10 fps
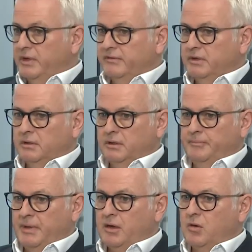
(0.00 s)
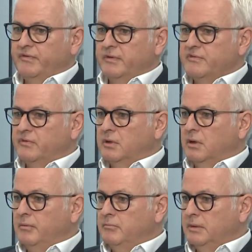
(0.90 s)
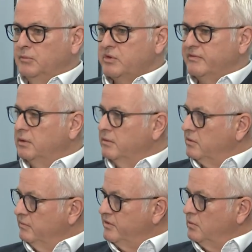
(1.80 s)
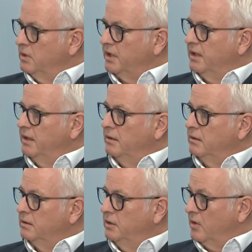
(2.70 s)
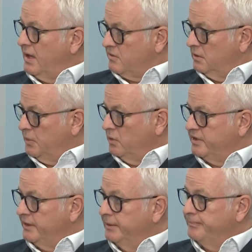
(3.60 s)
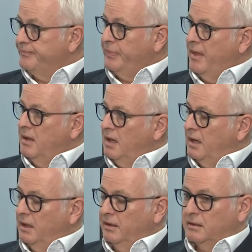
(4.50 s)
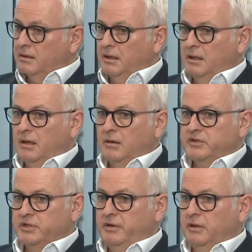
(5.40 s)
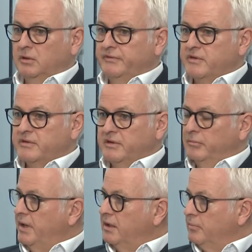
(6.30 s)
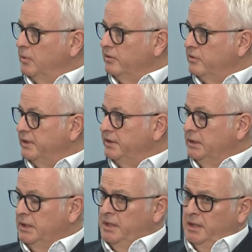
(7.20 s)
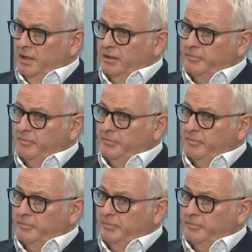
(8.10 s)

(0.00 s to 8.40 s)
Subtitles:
we have a back office for most of our insolvency work in Newcastle upon Tyne, and our turnaround office is in Berwick upon Tweed. There are